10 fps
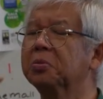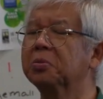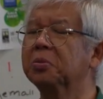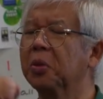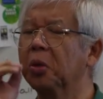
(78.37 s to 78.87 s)

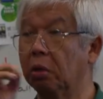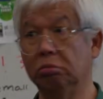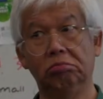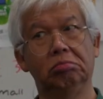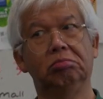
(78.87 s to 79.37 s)
in doing
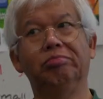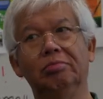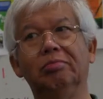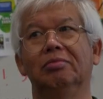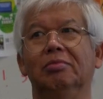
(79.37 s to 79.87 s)
something
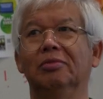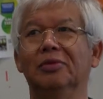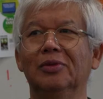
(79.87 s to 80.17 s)
like that, but